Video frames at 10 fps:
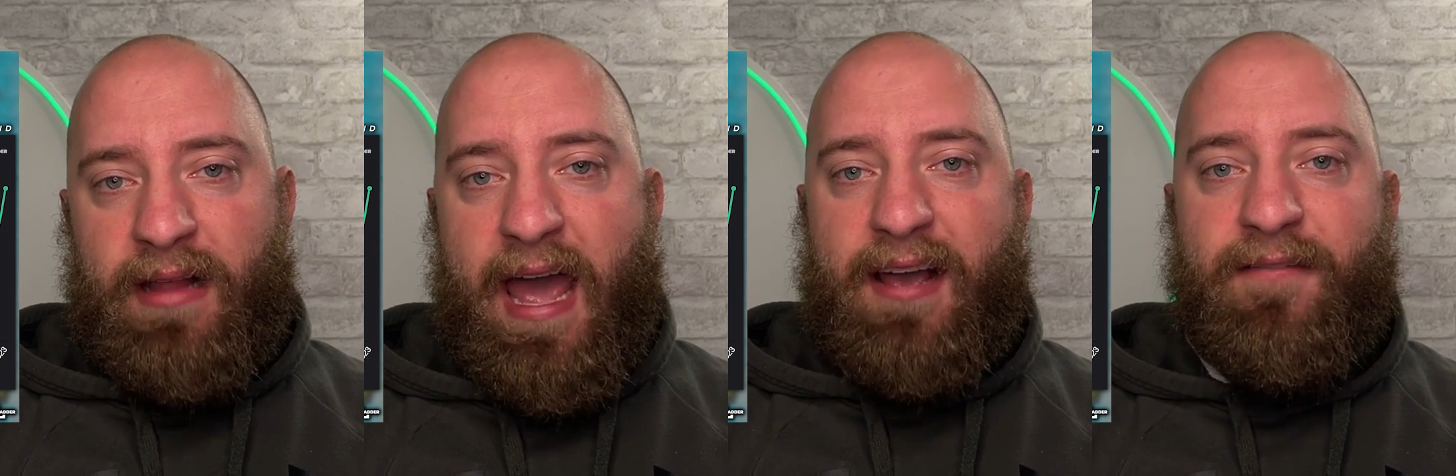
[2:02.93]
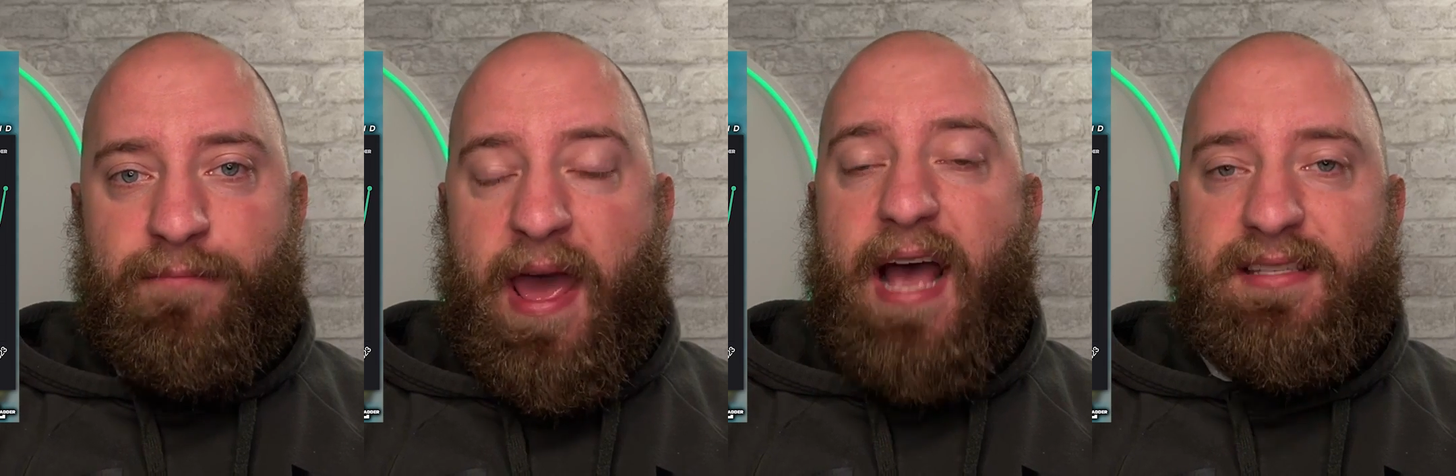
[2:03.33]
lack
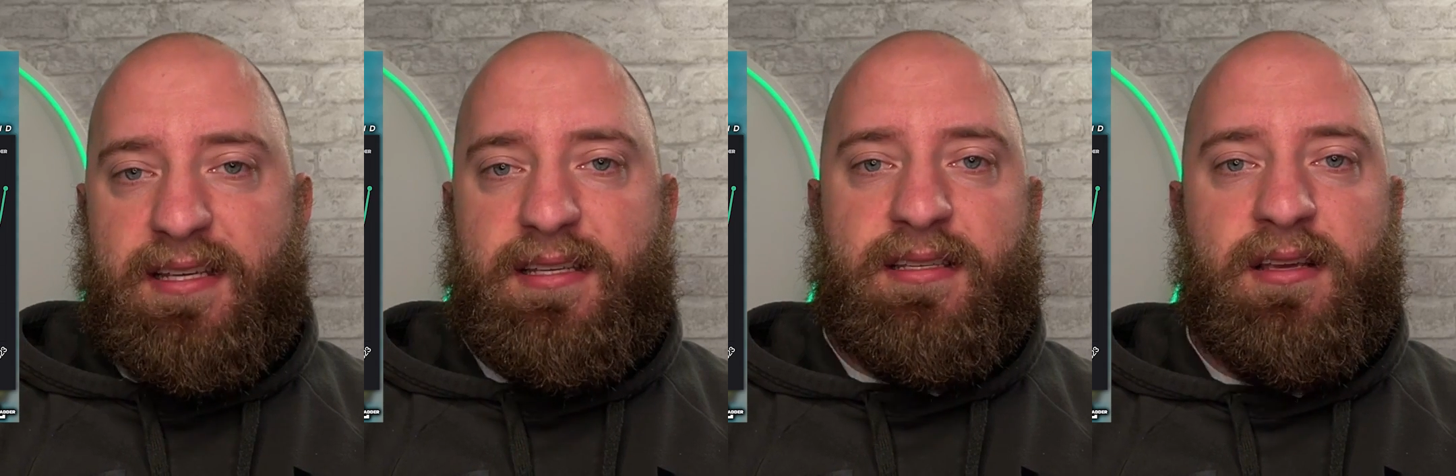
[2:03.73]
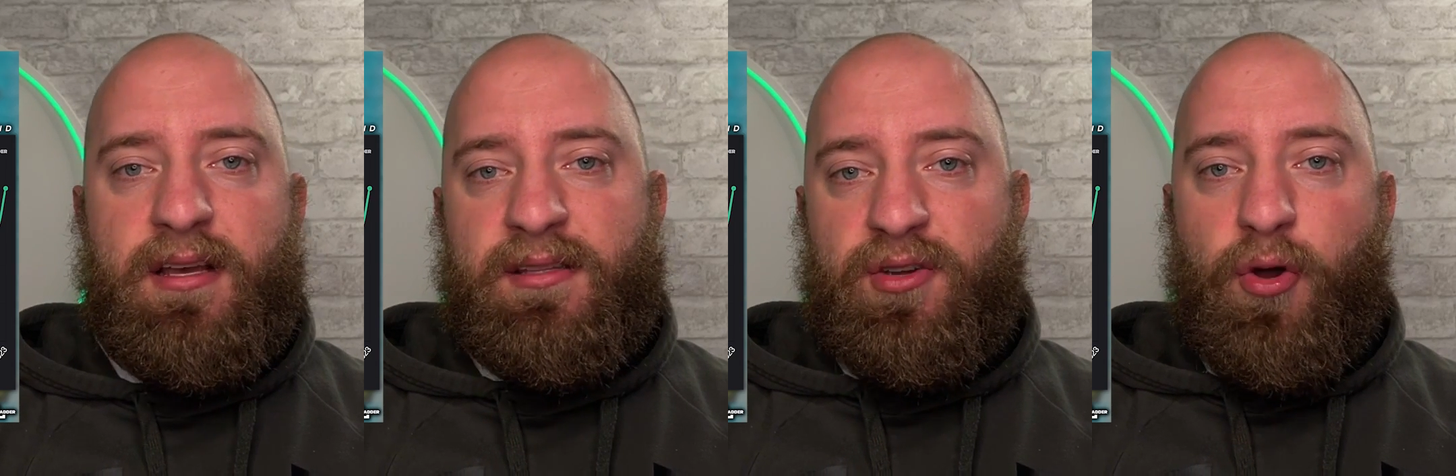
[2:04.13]
of passes
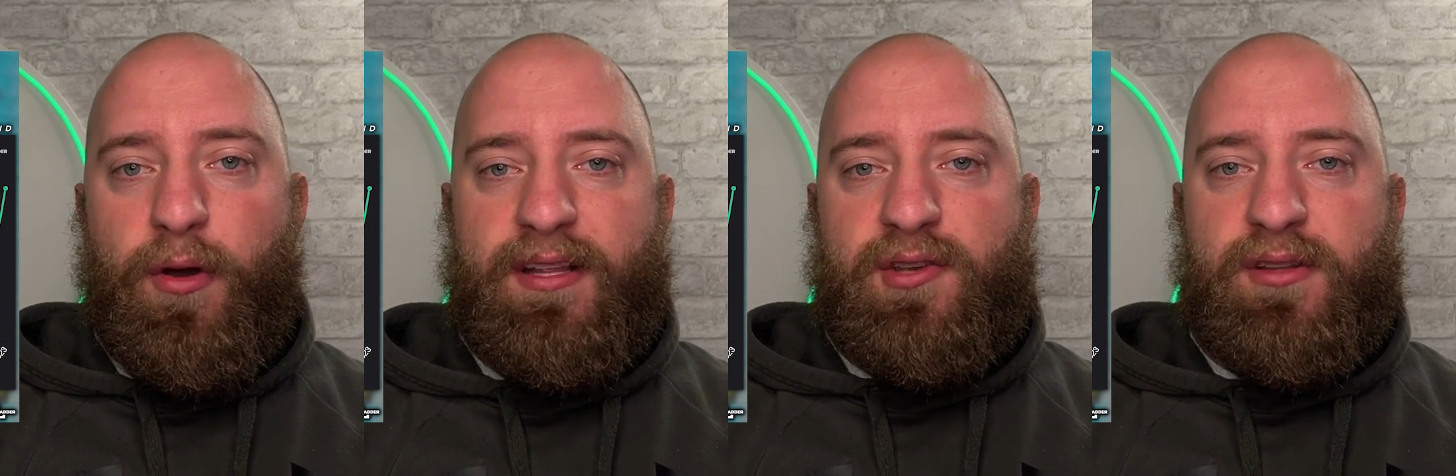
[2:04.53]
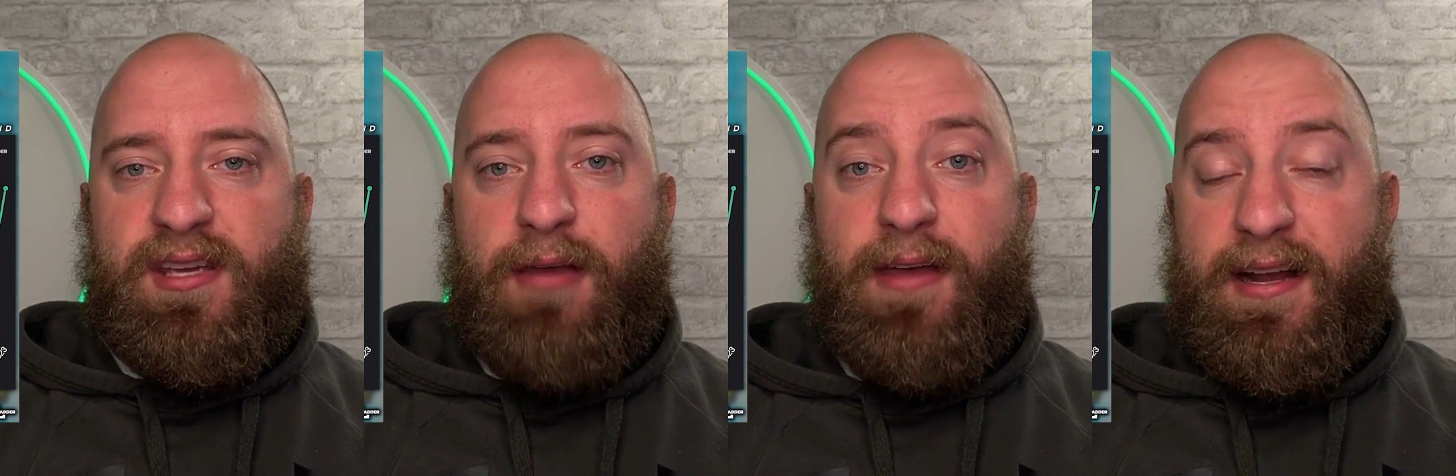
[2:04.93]
to going to a
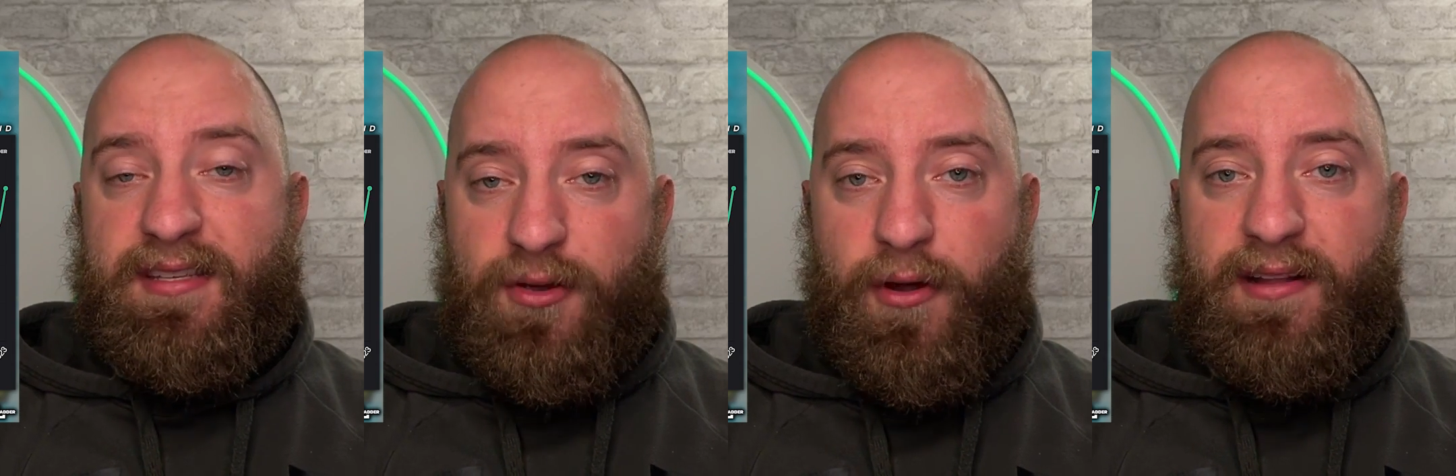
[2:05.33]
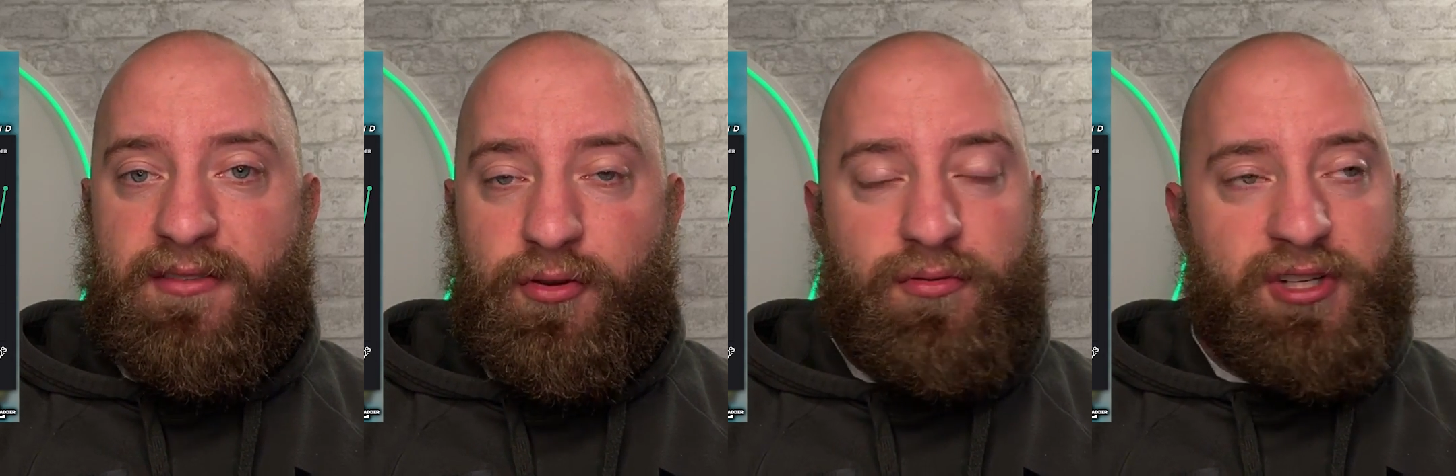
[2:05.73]
team that is going
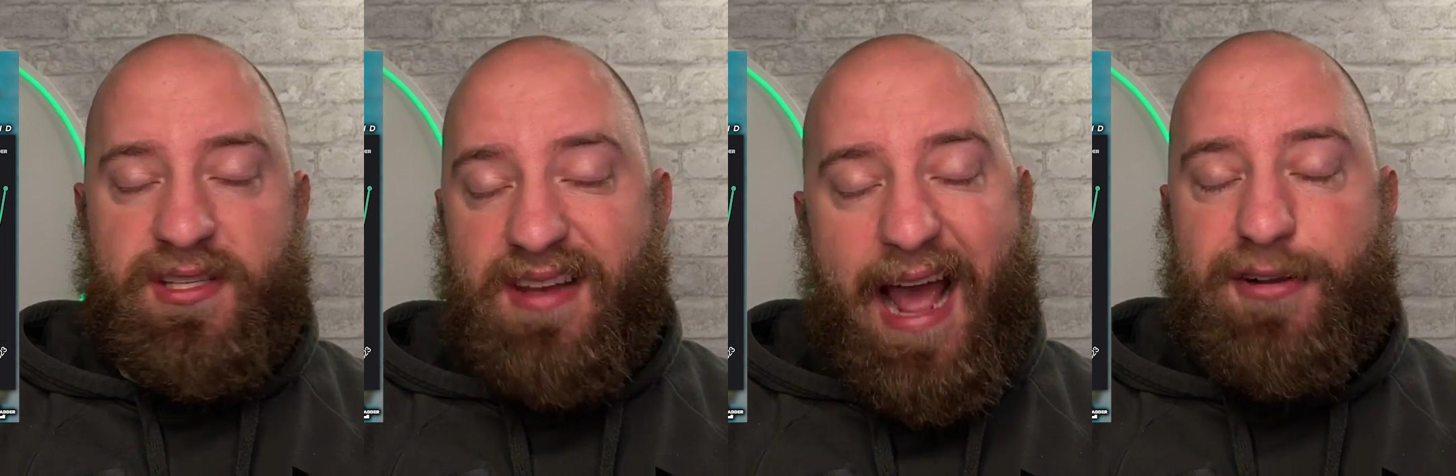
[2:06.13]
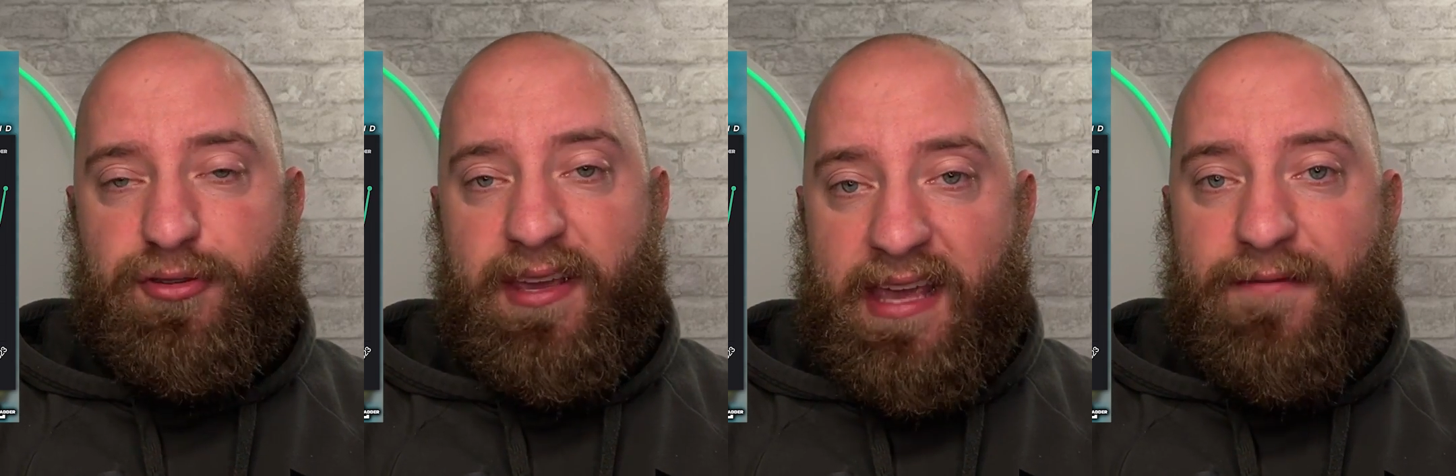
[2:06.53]
to just
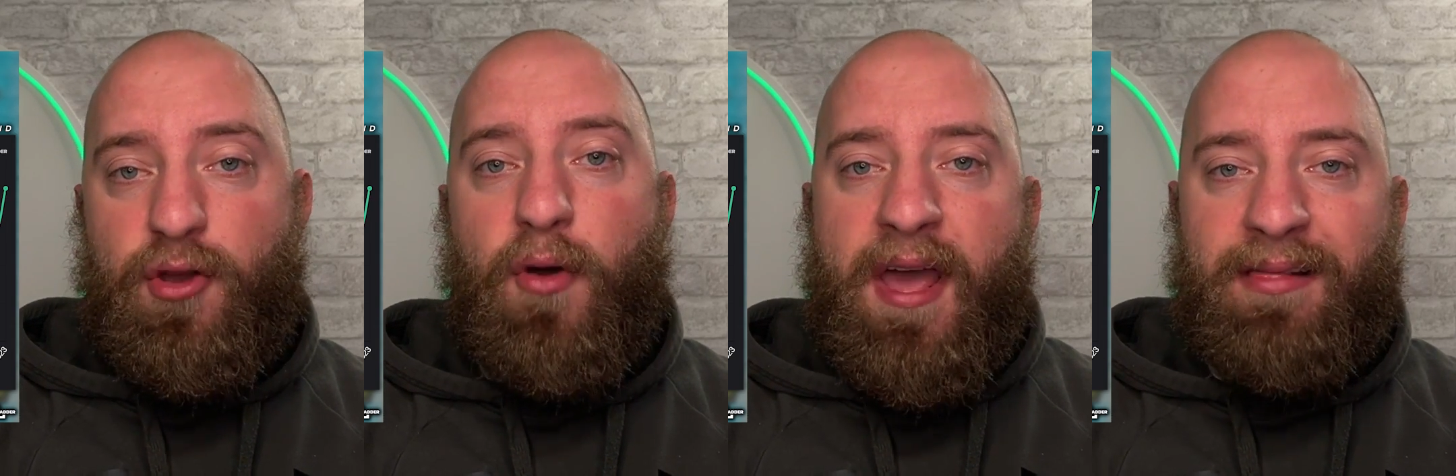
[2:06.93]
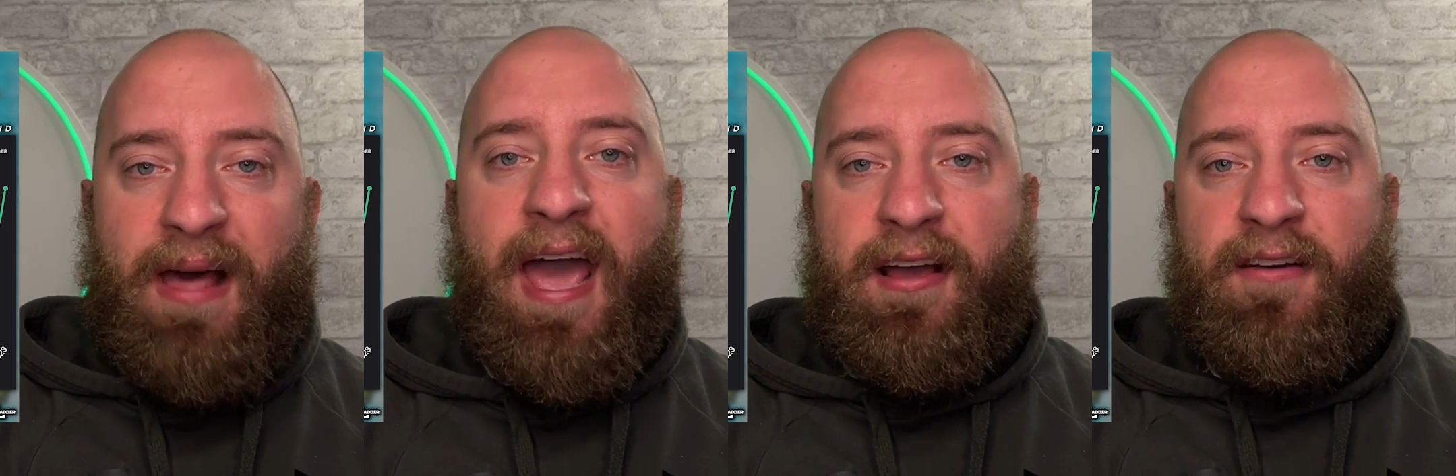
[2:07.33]
naturally give you a
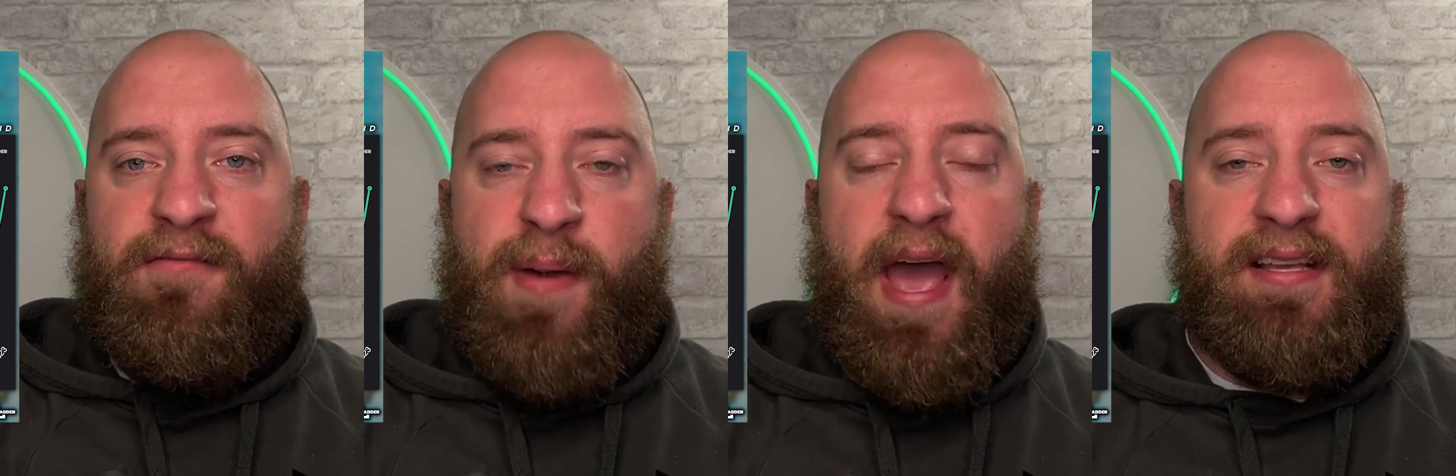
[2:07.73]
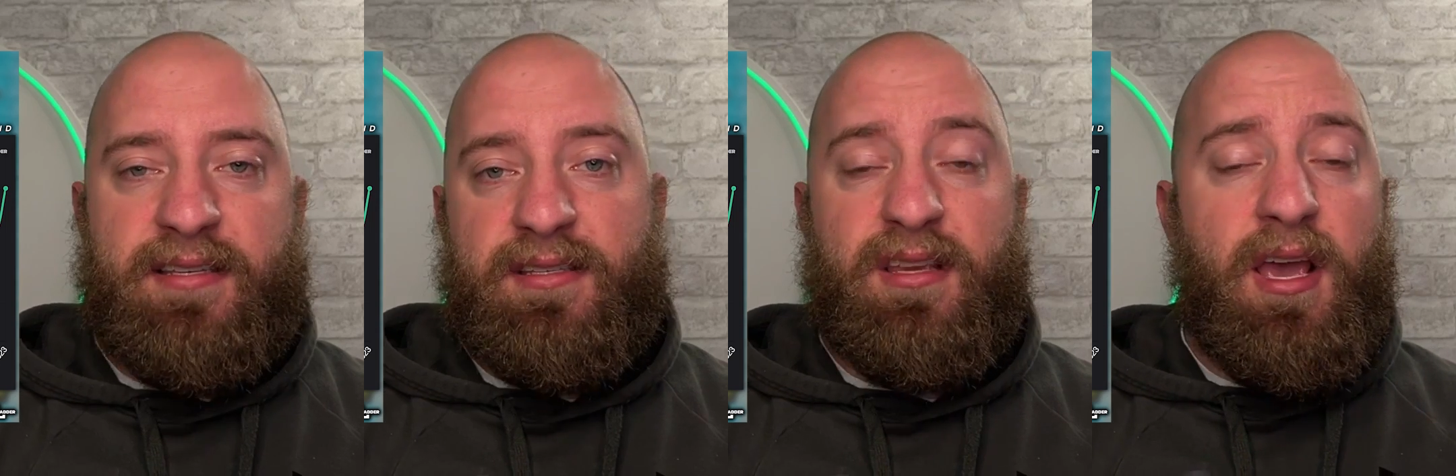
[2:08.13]
lack of
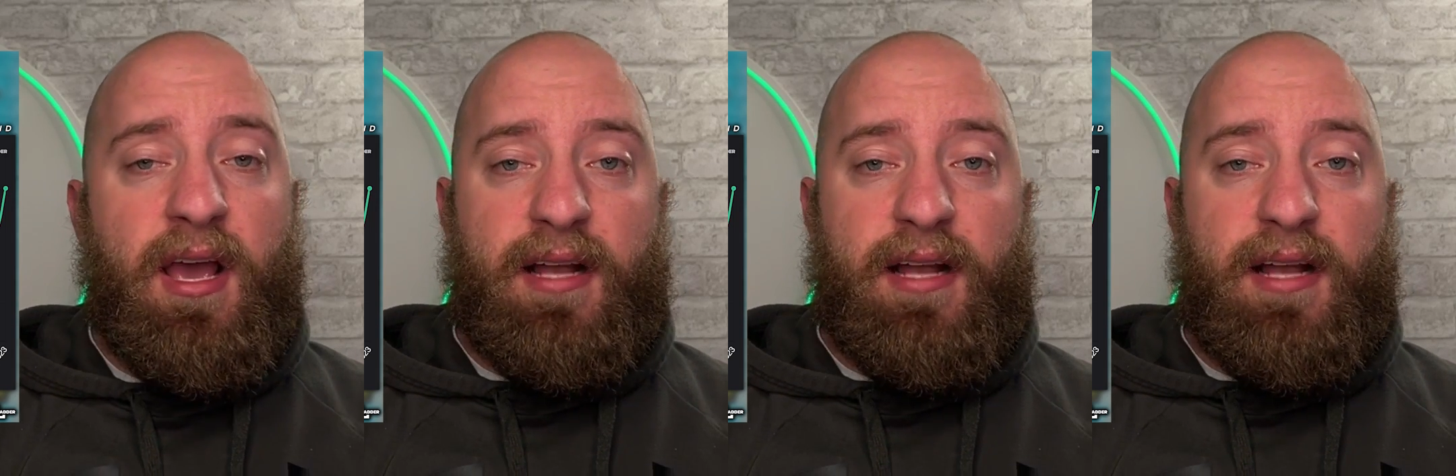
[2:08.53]
passes.